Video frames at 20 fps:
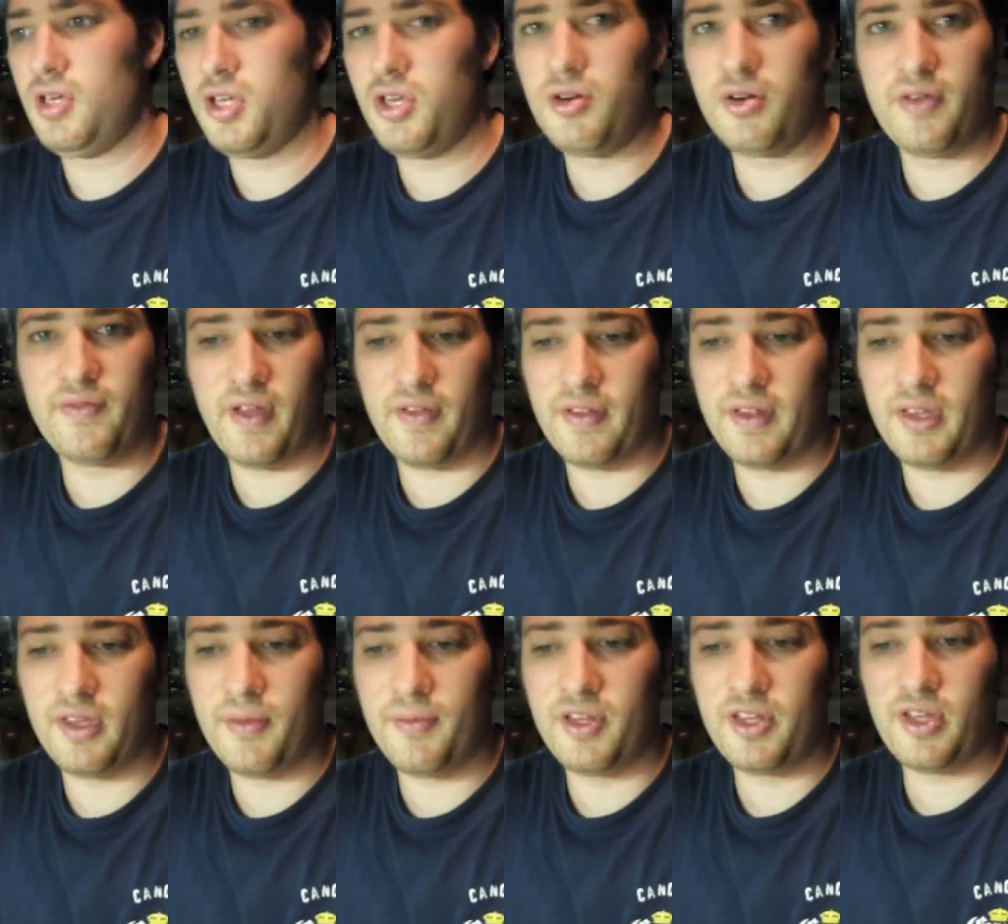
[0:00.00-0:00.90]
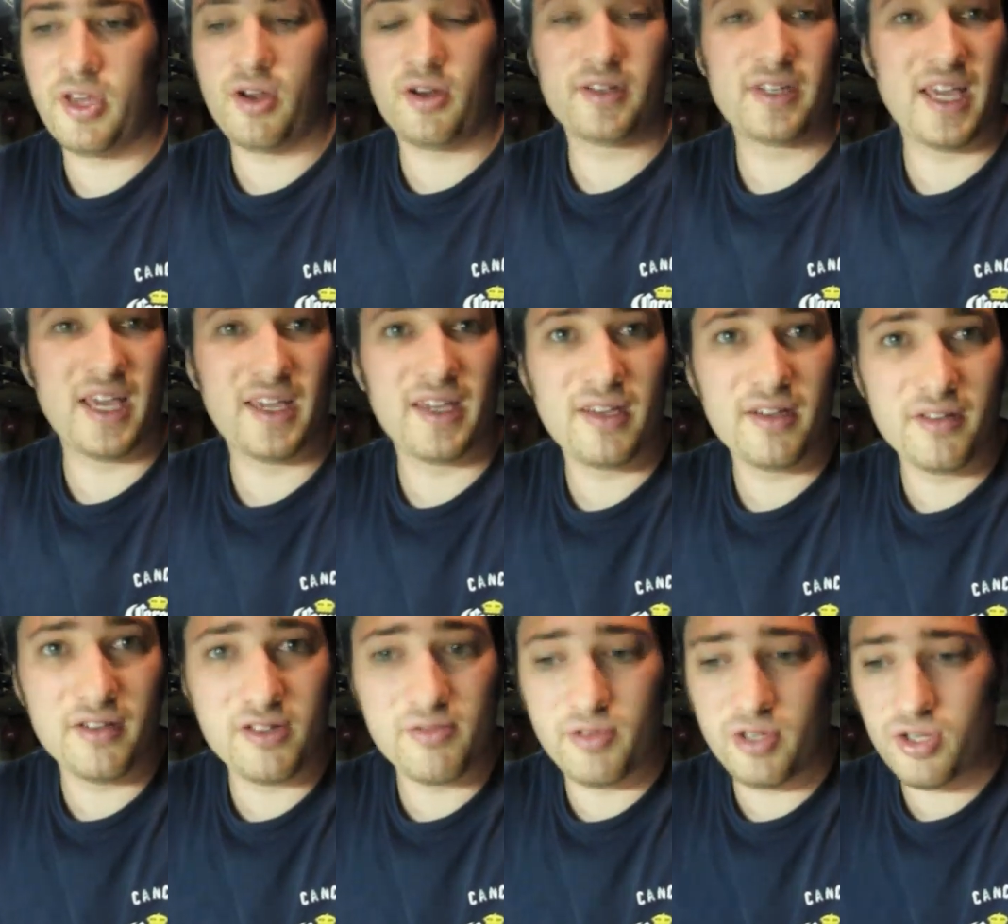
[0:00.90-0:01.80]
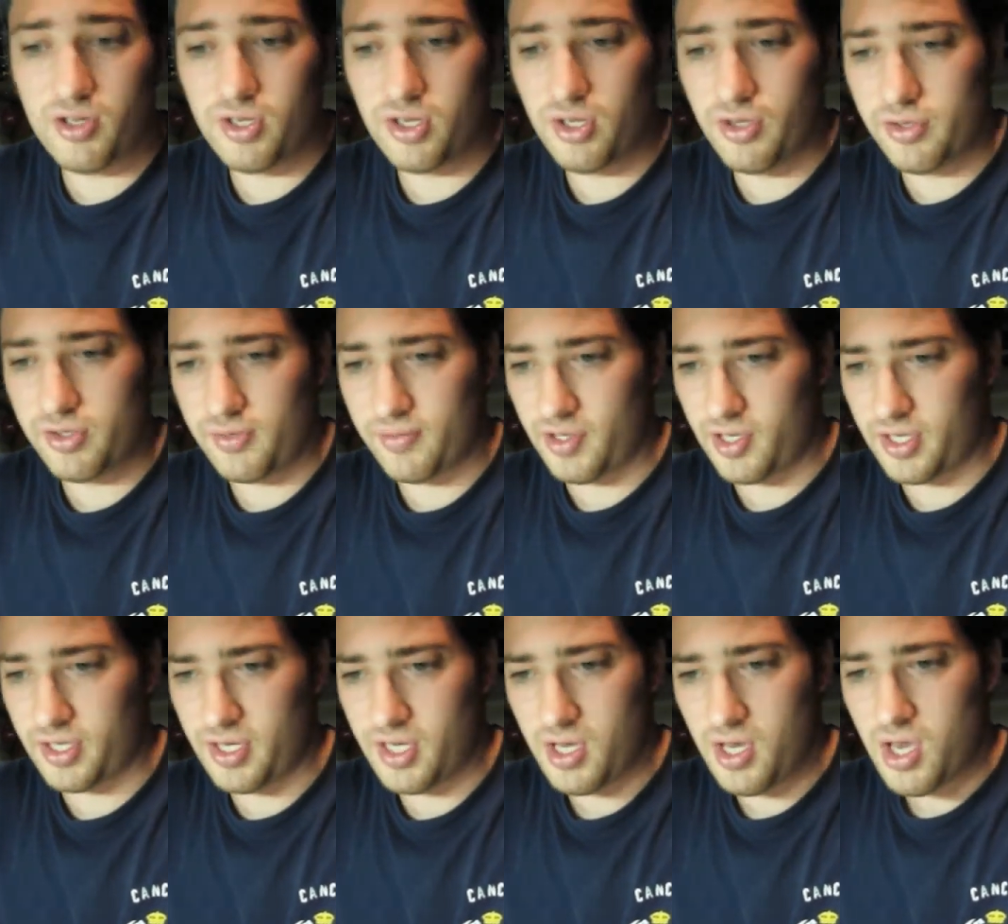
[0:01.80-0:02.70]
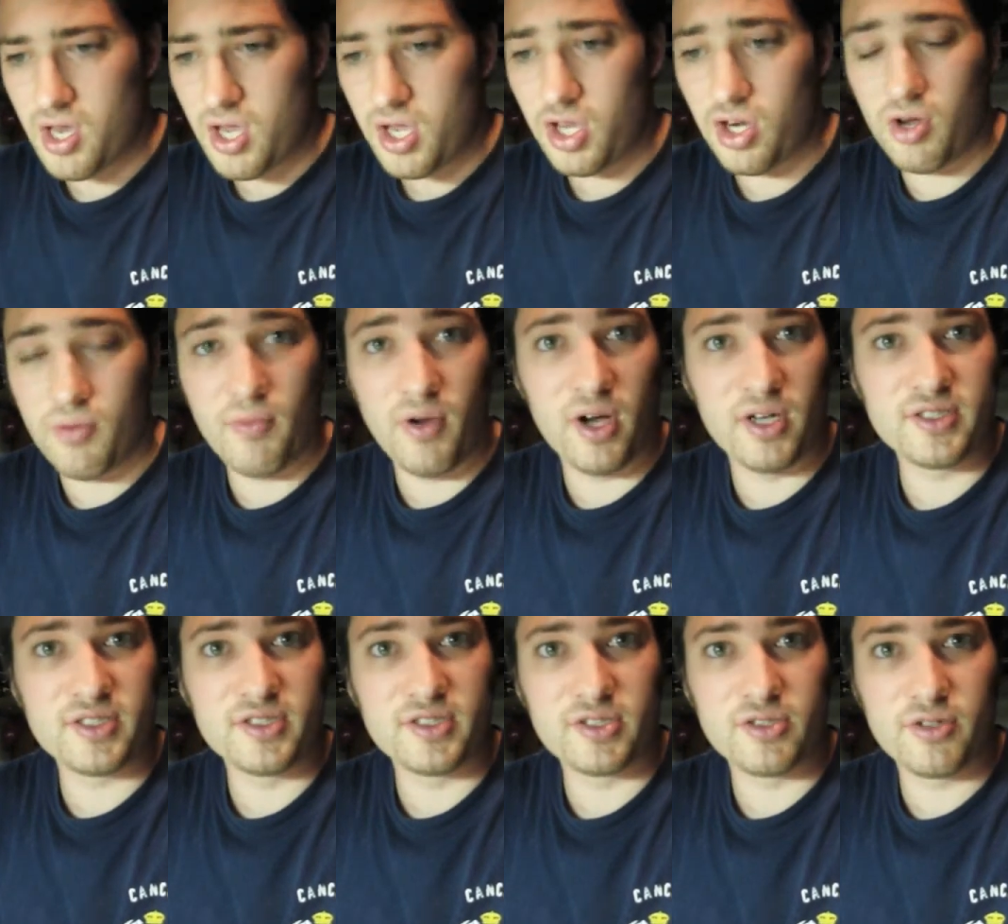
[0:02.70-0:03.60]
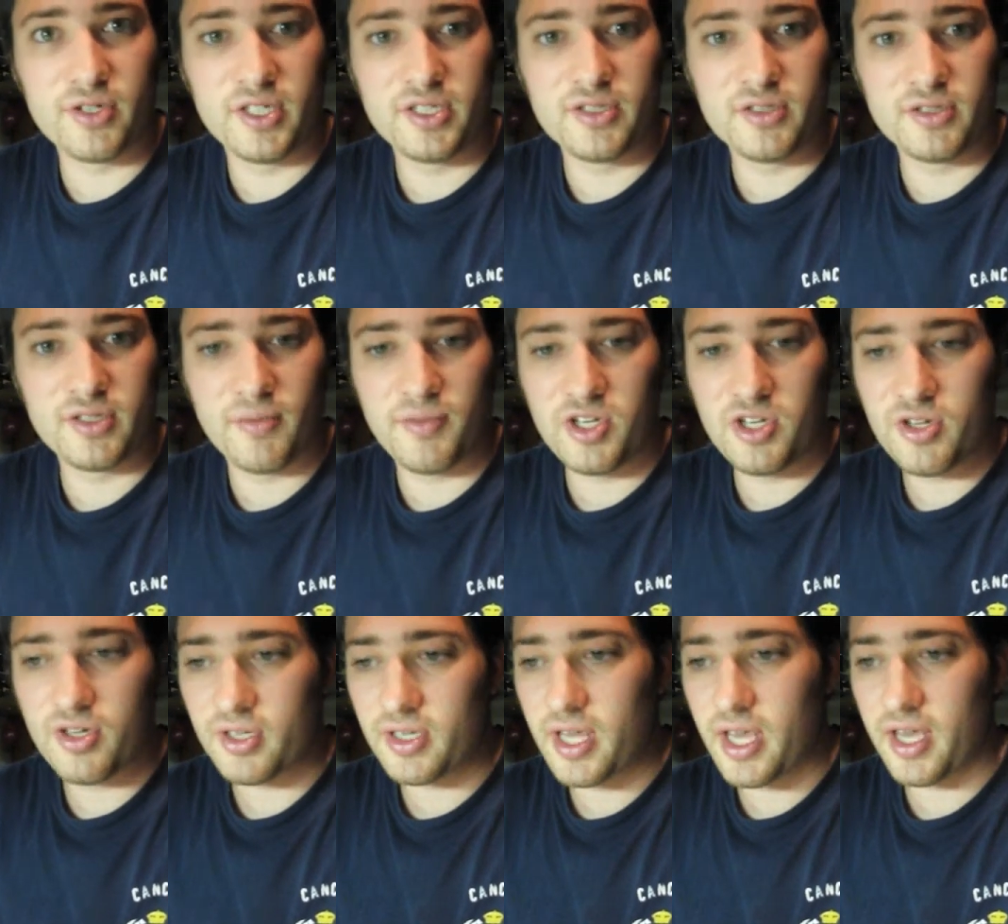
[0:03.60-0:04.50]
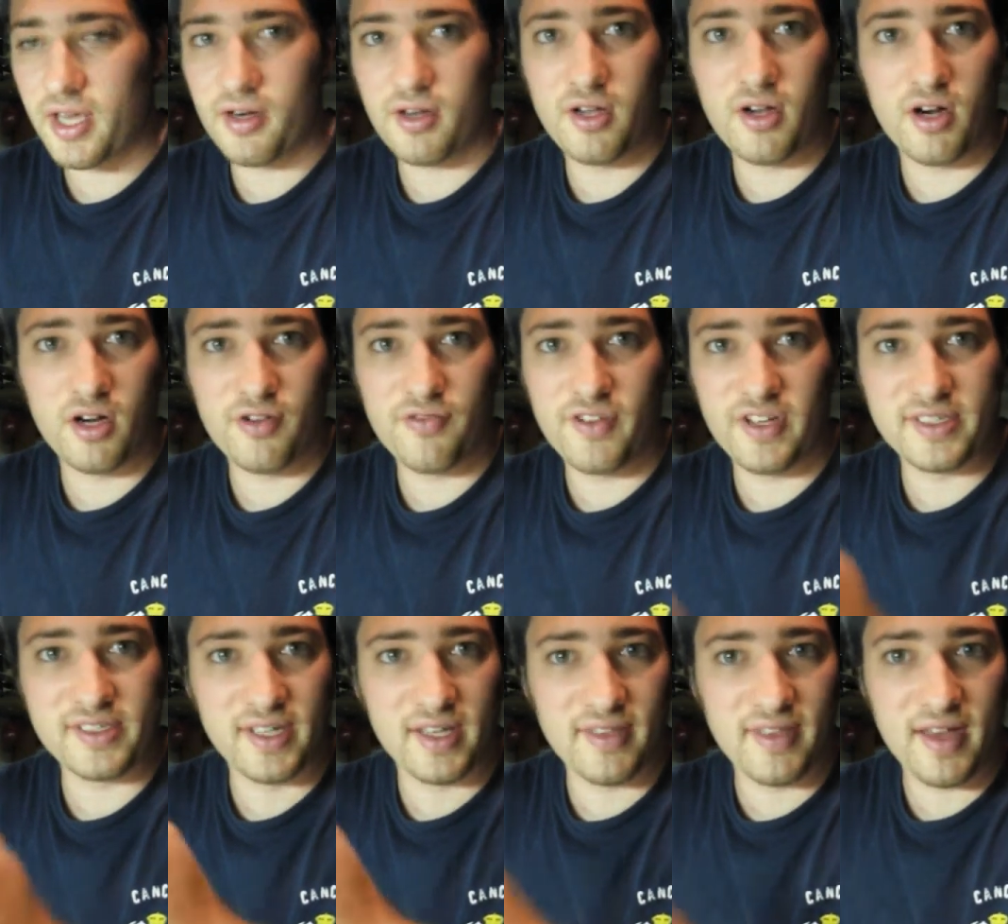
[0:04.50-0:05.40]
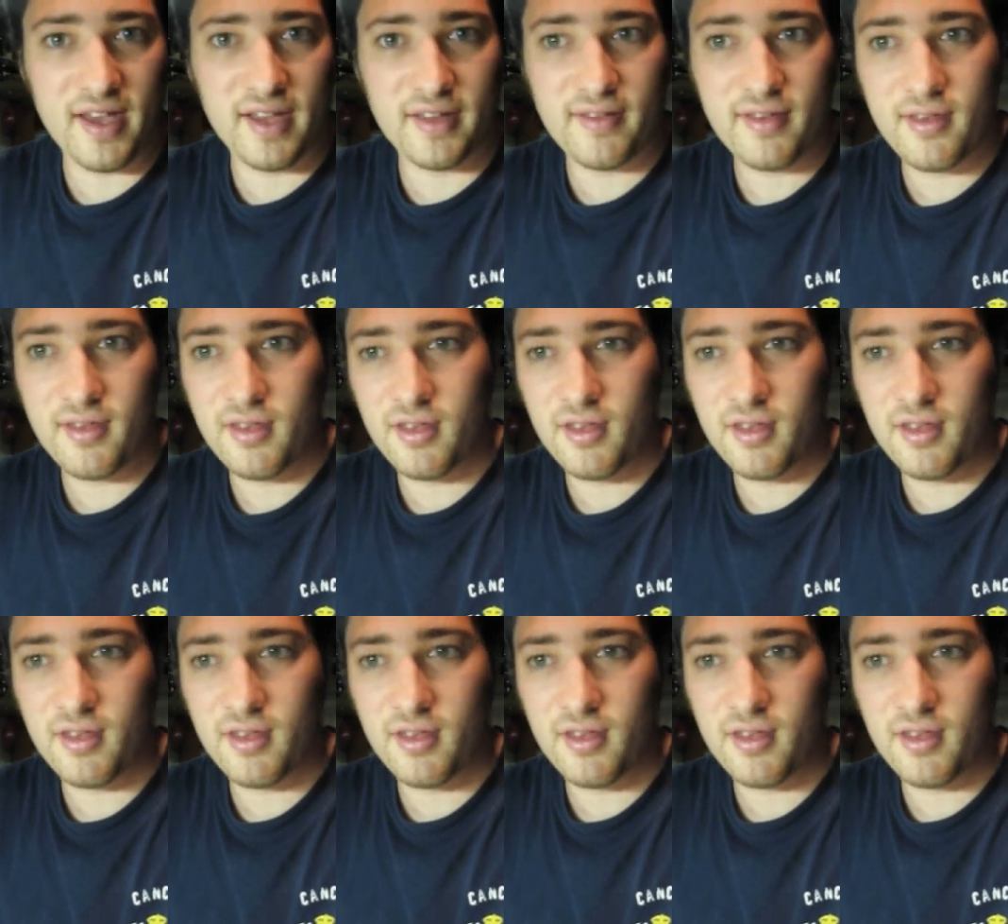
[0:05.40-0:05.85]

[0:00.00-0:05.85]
You don't even have to. I mean, they are tank killers, but you could use them on monsters, creatures. I mean, you could take out a Carnifex like that.